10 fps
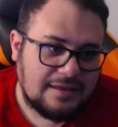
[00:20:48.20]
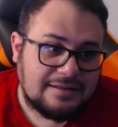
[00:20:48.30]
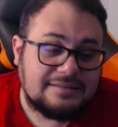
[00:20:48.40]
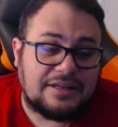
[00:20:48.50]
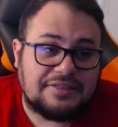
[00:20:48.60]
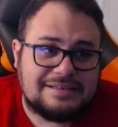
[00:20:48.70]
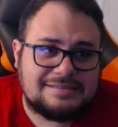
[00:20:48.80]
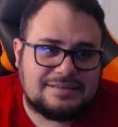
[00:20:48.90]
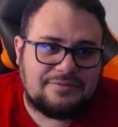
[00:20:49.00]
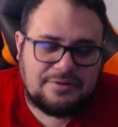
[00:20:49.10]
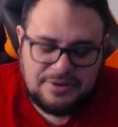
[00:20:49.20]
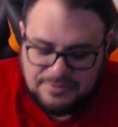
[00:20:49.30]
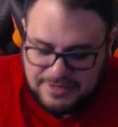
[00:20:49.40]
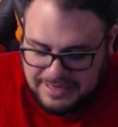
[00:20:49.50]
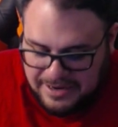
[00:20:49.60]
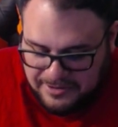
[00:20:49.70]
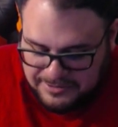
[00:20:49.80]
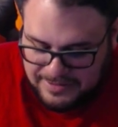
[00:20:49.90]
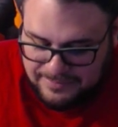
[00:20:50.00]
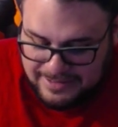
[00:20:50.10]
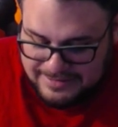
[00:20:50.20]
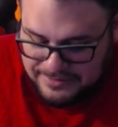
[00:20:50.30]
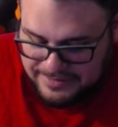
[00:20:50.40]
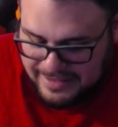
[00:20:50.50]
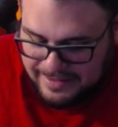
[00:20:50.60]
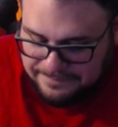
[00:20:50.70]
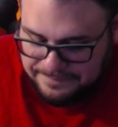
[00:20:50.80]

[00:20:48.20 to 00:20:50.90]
Now this is a very unique character, I'm gonna tell you that.